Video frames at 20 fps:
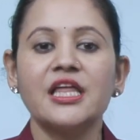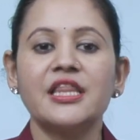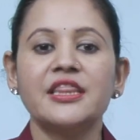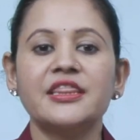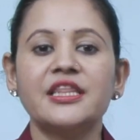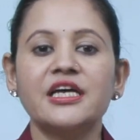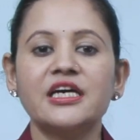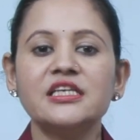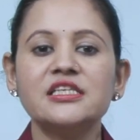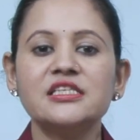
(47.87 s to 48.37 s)

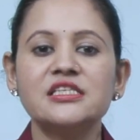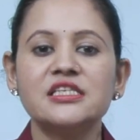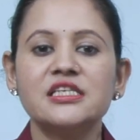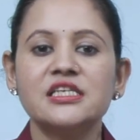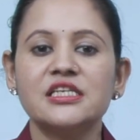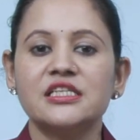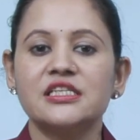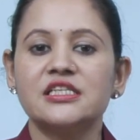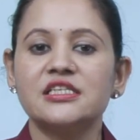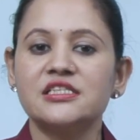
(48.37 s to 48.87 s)
Thus,
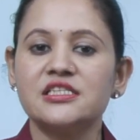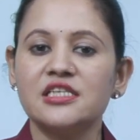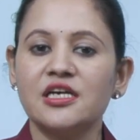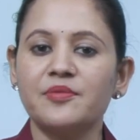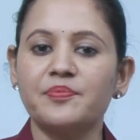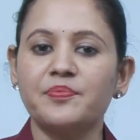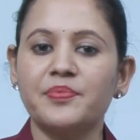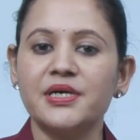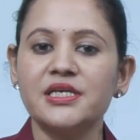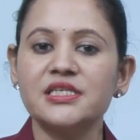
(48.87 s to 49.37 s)
the
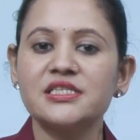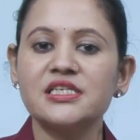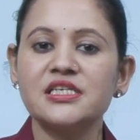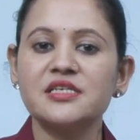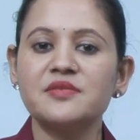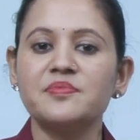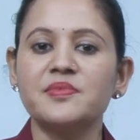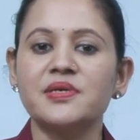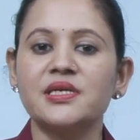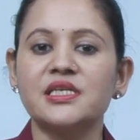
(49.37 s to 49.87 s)
term
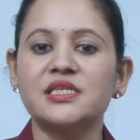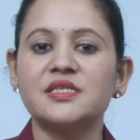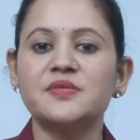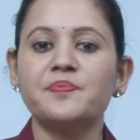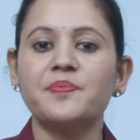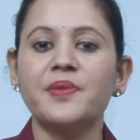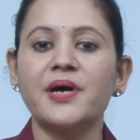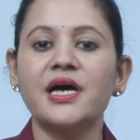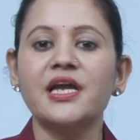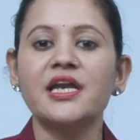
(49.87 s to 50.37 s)
percent means
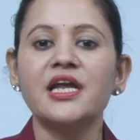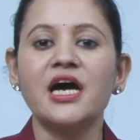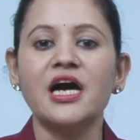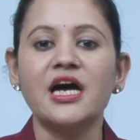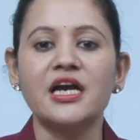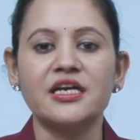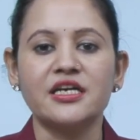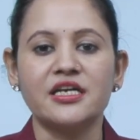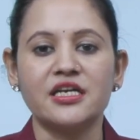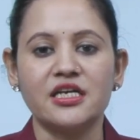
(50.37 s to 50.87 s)
per
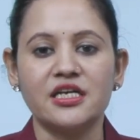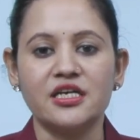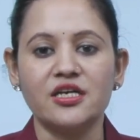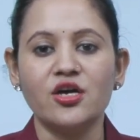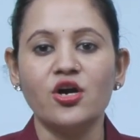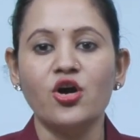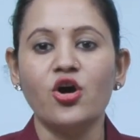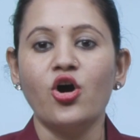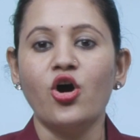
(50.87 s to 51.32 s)
100